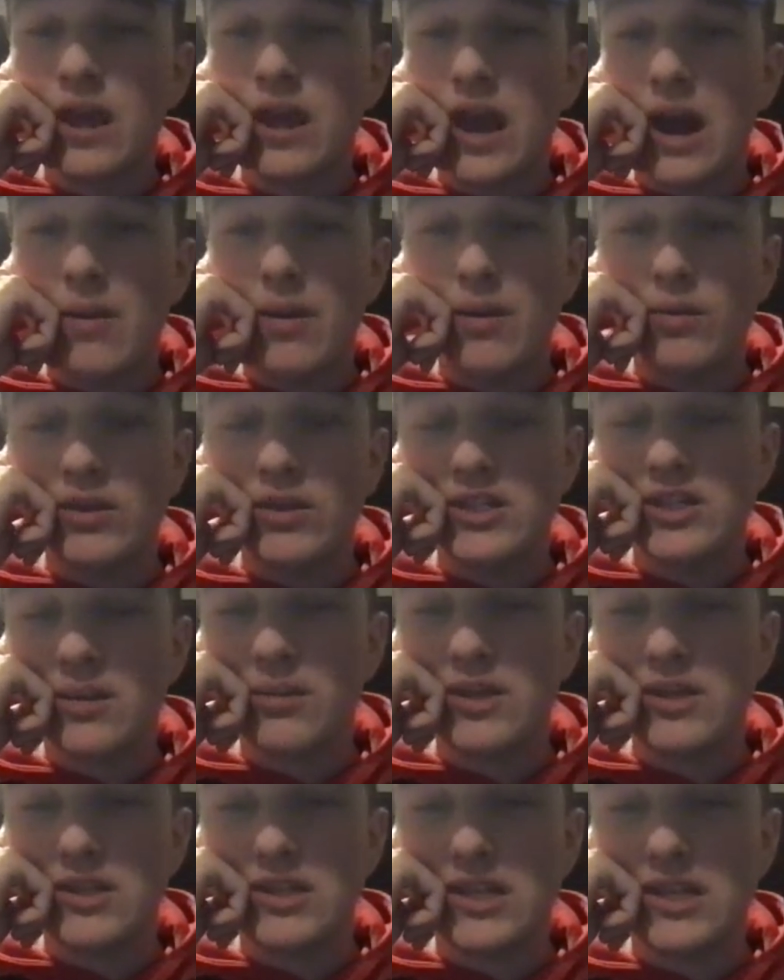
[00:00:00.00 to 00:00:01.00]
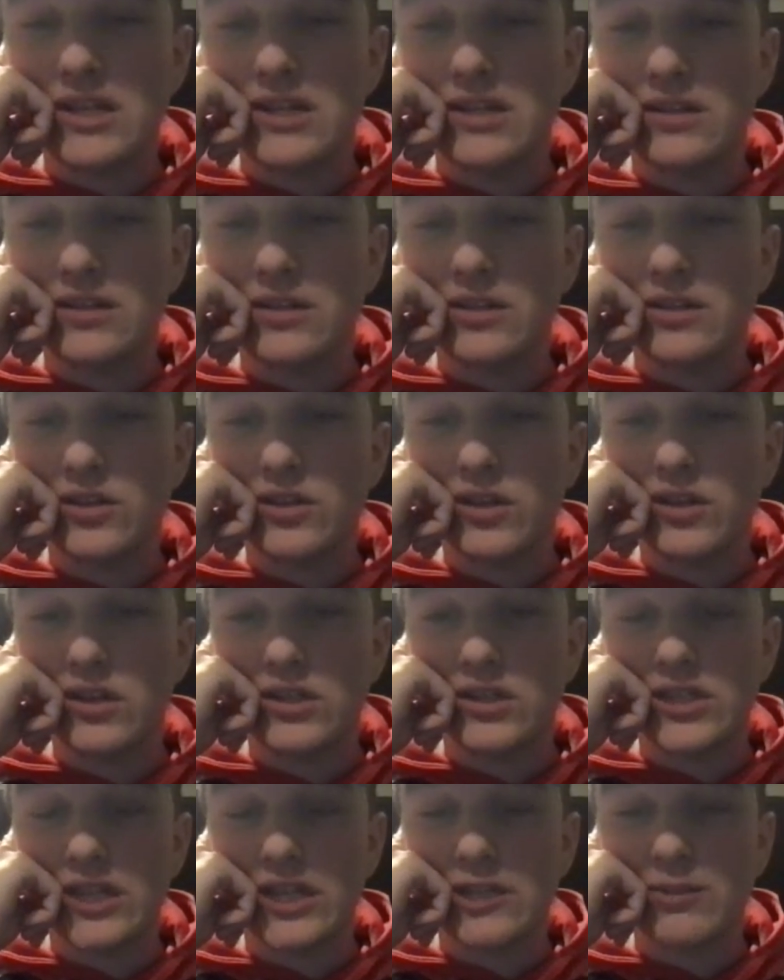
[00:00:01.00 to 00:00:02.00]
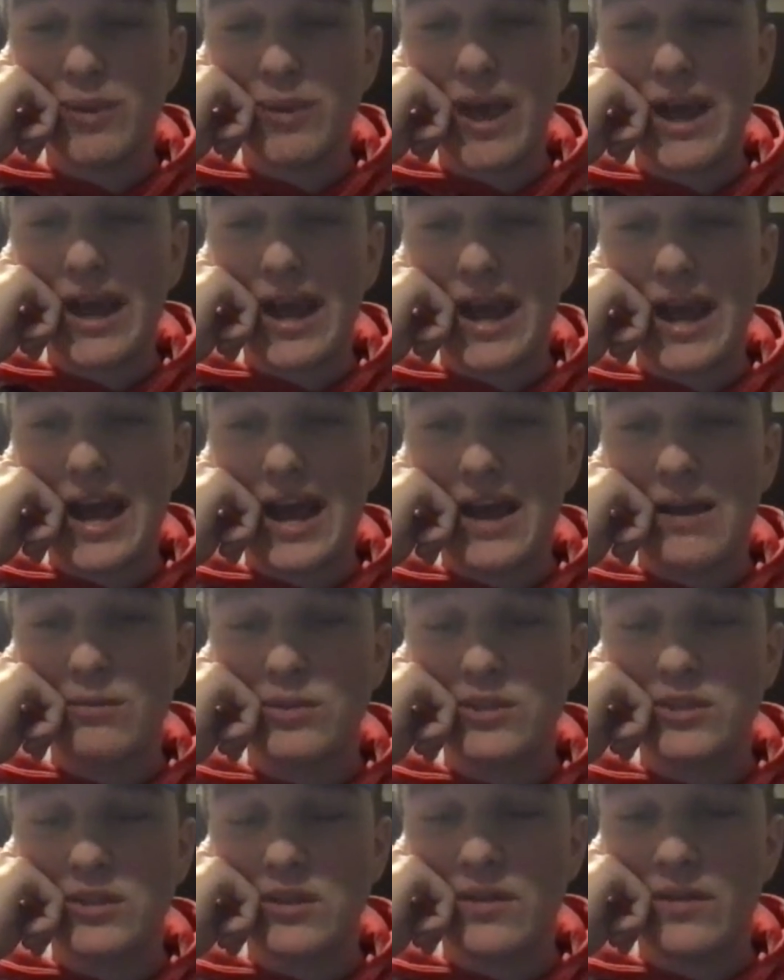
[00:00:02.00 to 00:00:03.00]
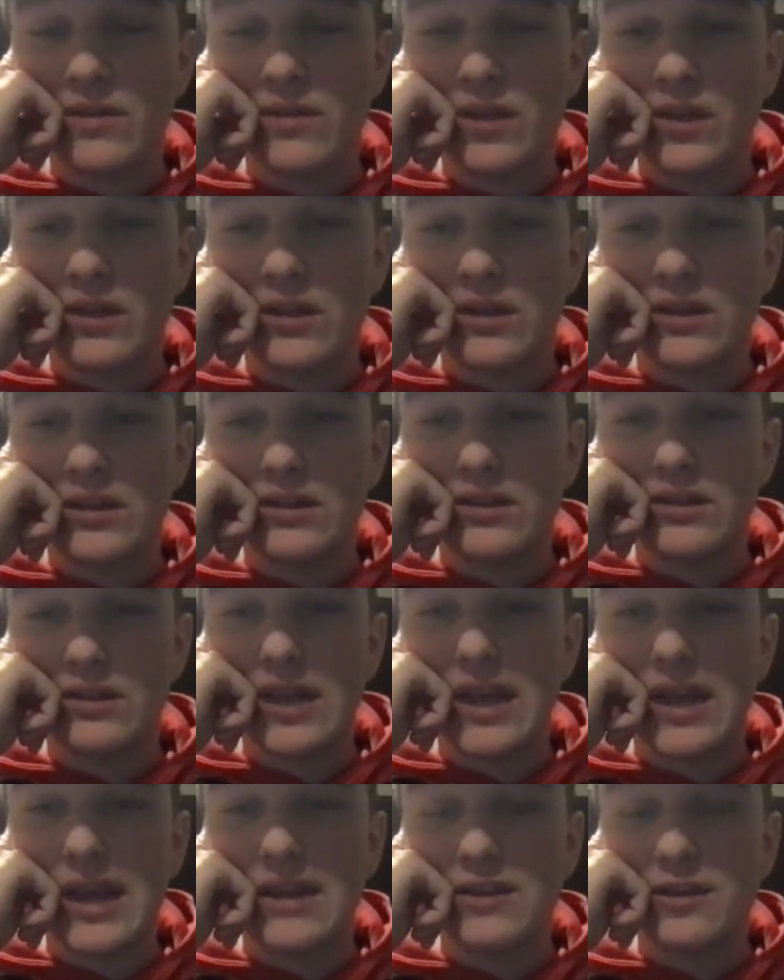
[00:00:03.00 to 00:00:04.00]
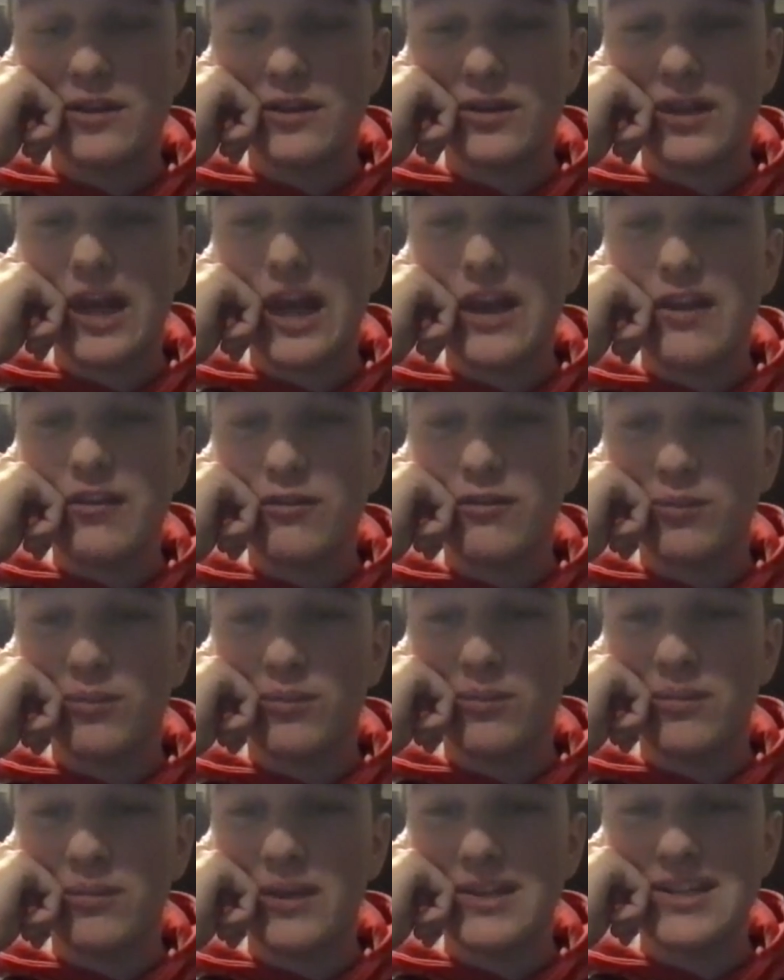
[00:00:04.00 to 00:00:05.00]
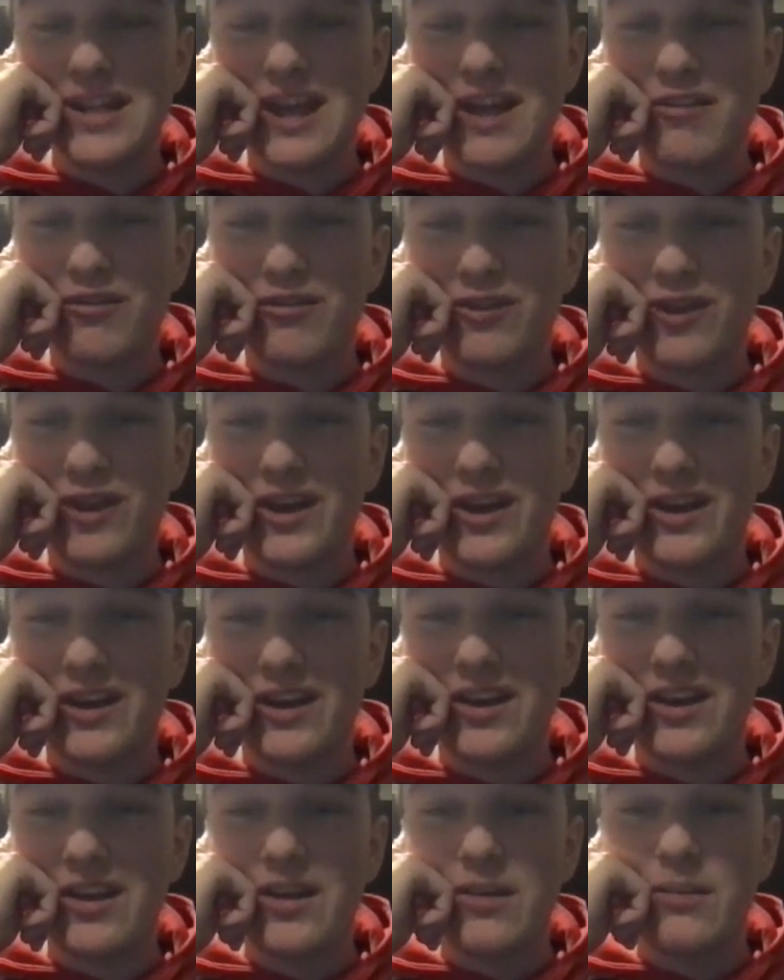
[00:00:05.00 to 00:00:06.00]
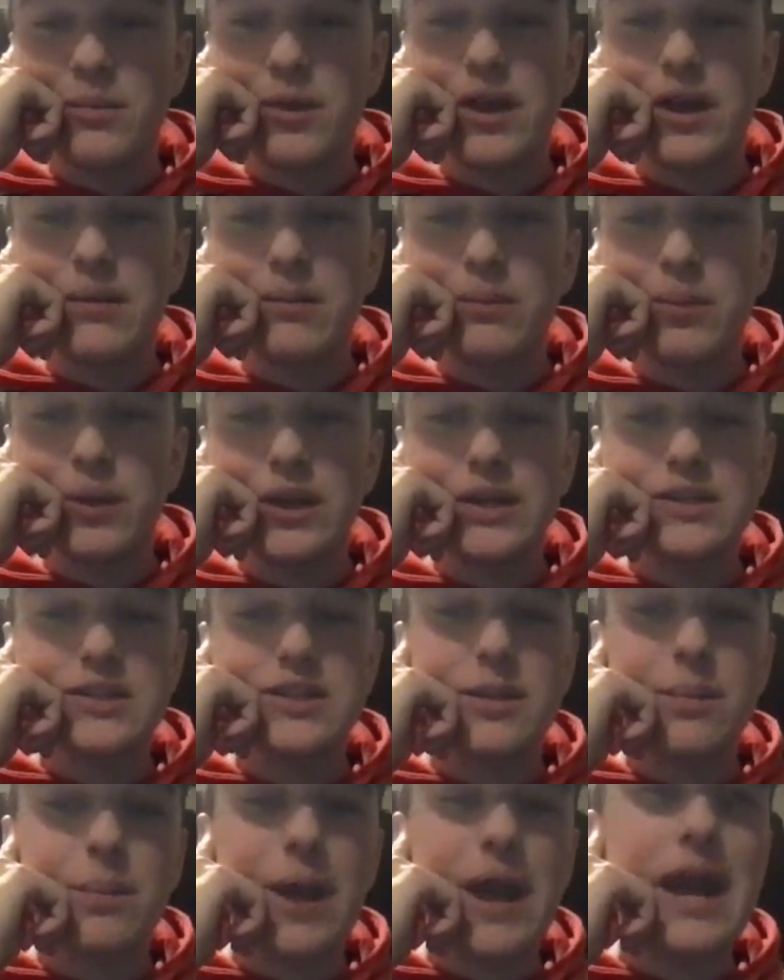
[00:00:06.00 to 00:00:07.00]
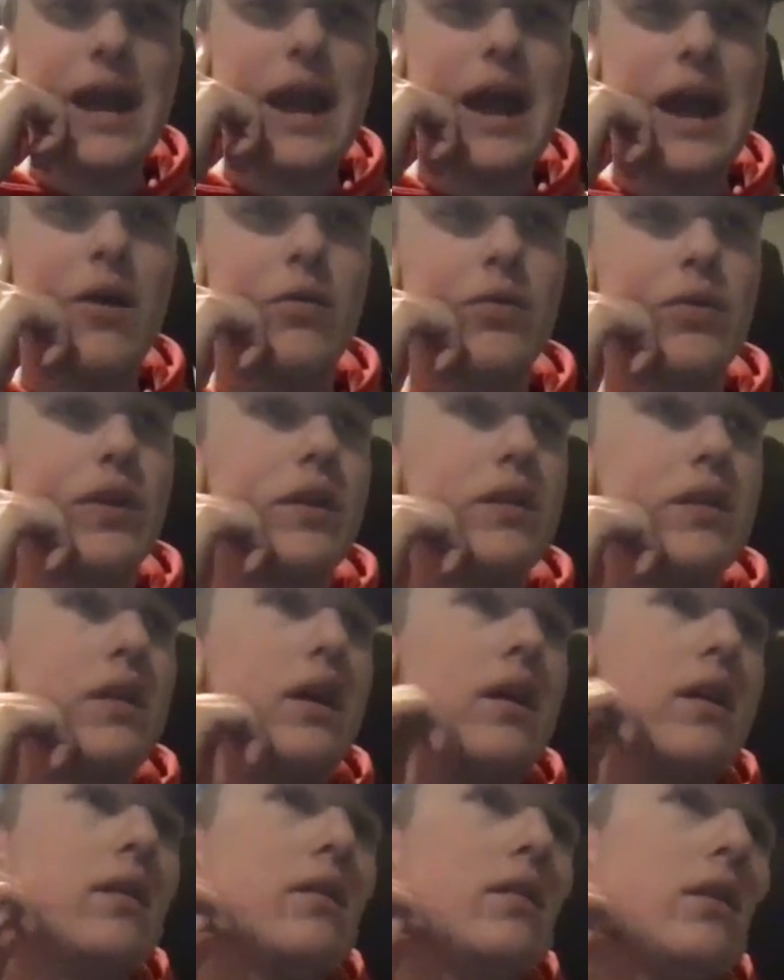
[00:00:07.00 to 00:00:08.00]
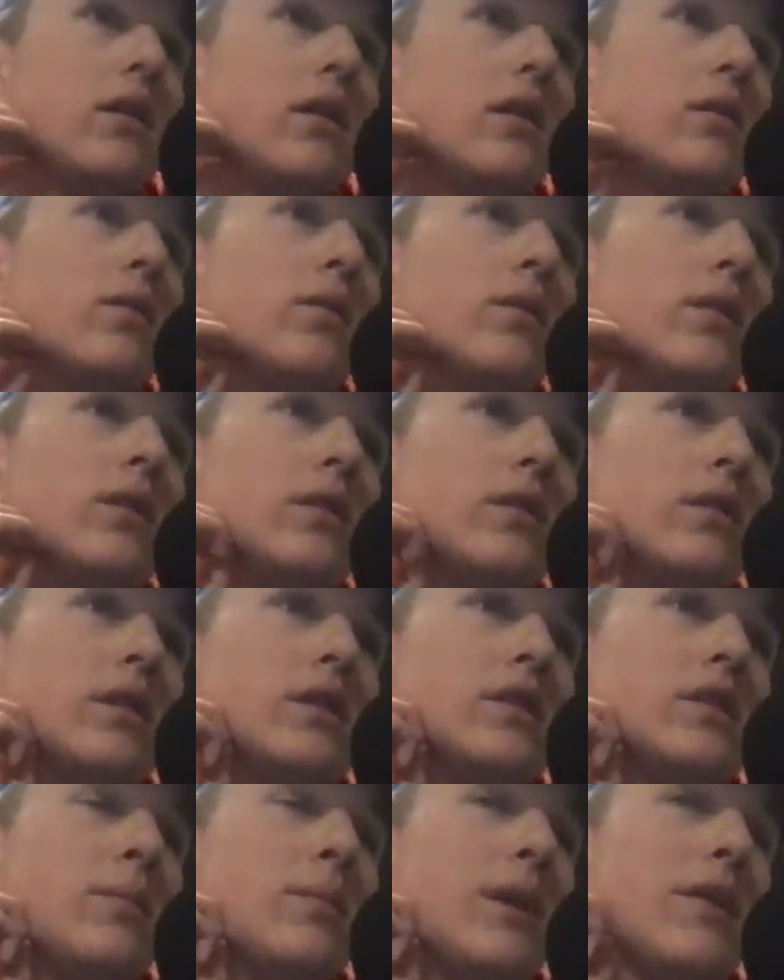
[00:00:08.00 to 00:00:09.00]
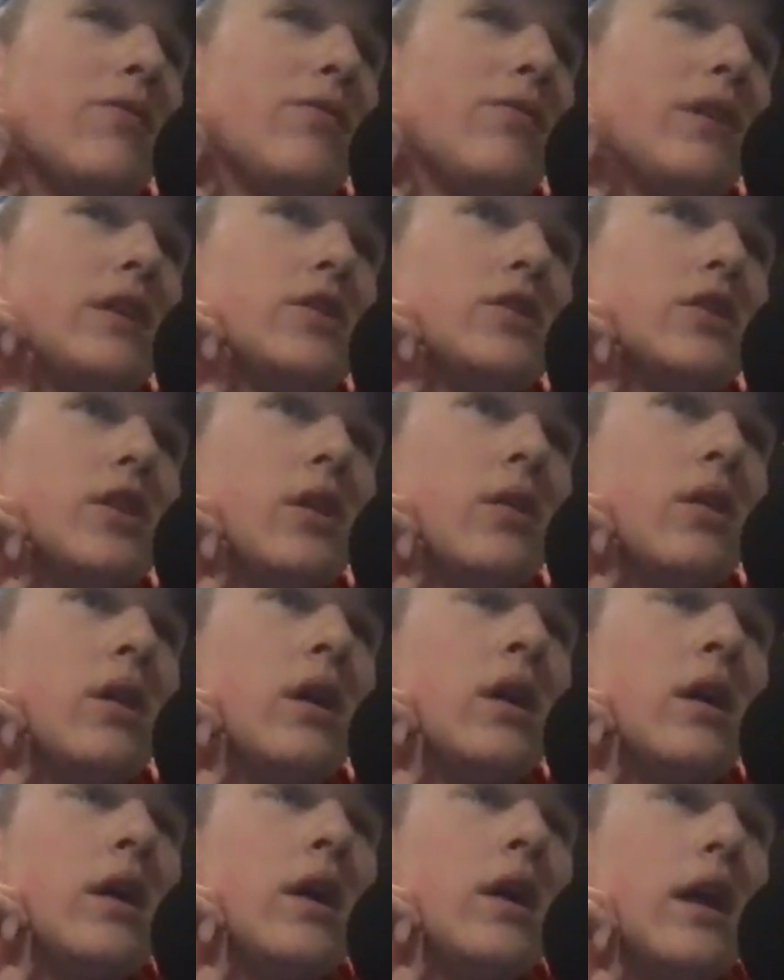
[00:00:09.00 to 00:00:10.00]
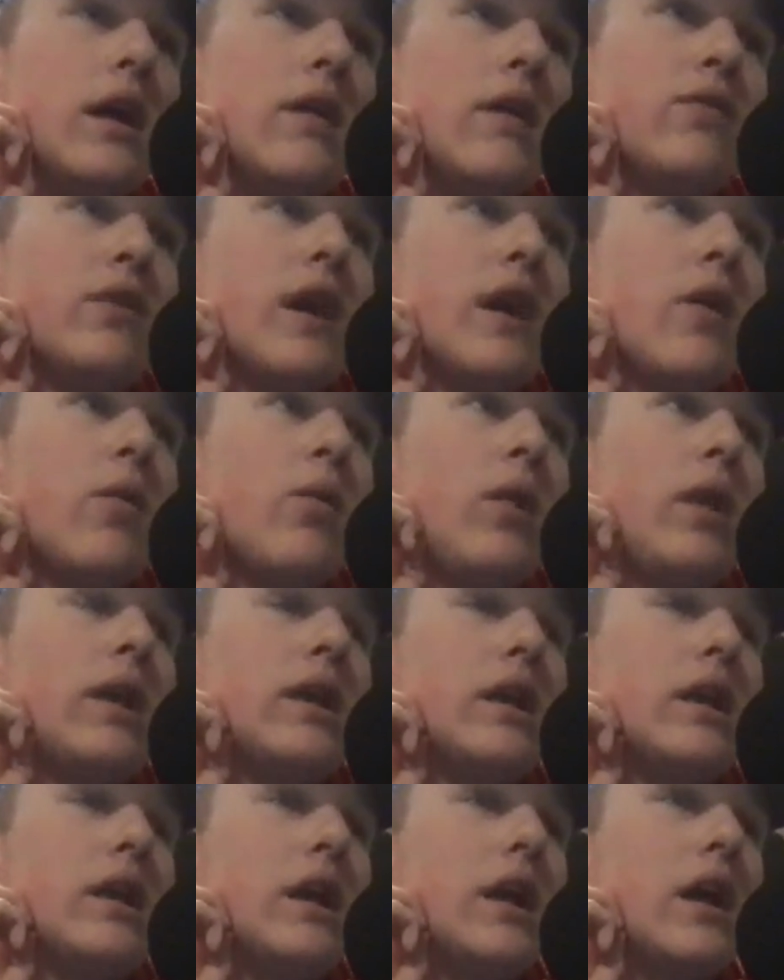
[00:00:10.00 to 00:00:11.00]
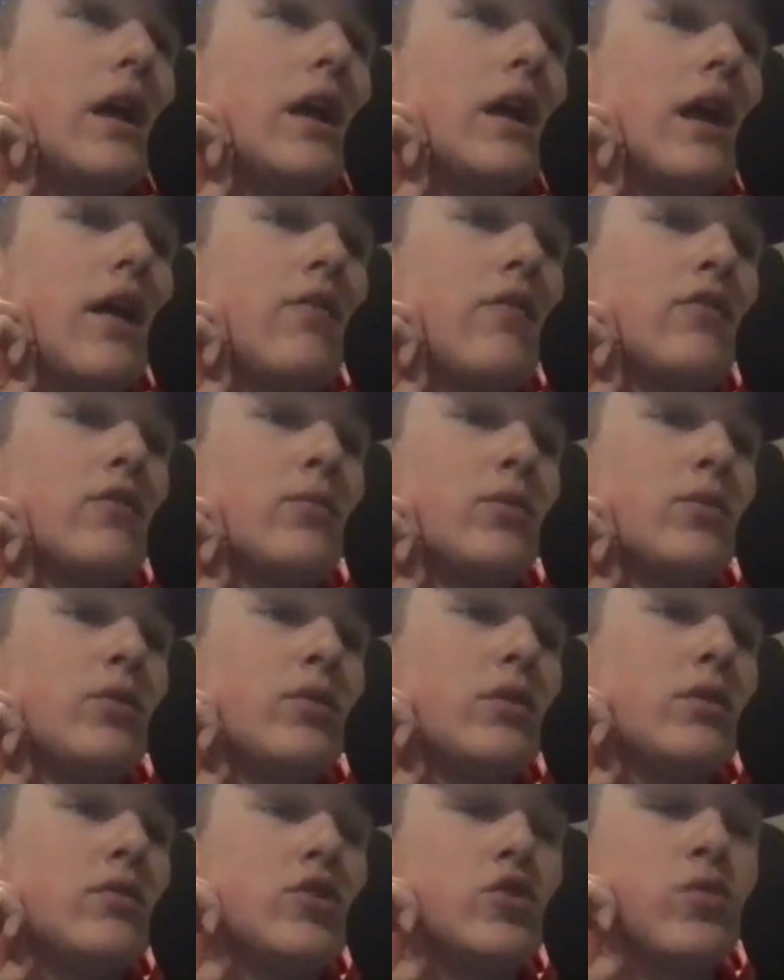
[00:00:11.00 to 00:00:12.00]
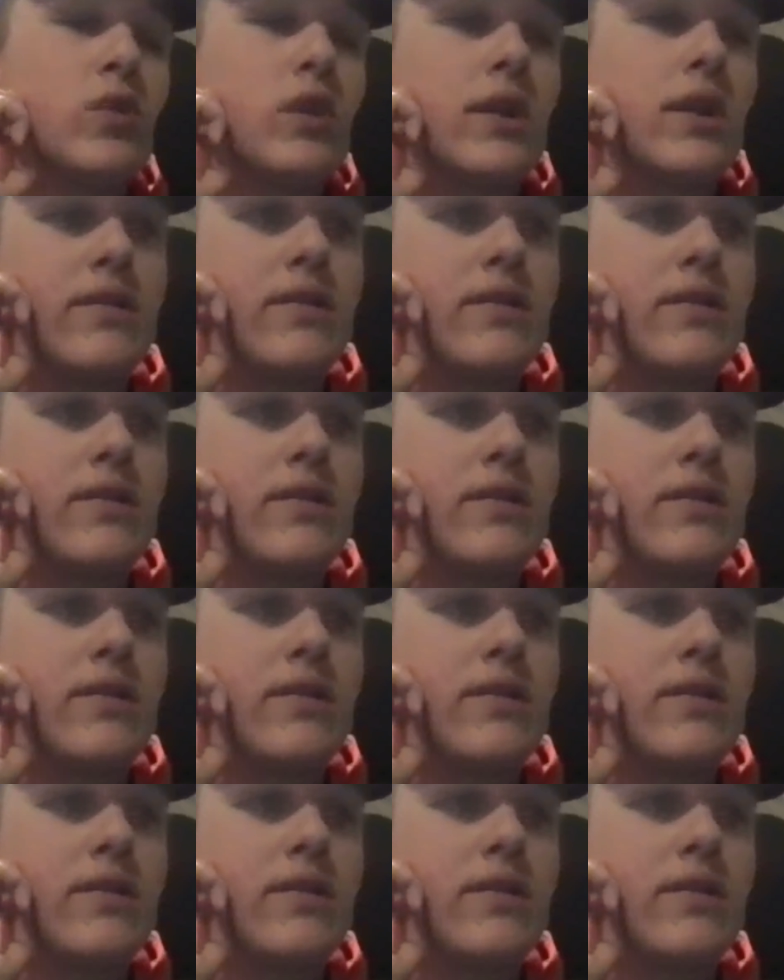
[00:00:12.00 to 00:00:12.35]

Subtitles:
I mean, when somebody's getting 6-pack abs, they hate their life. It's not fun, but it's the payout that is the benefit. So if you're not willing to get uncomfortable and you just want to live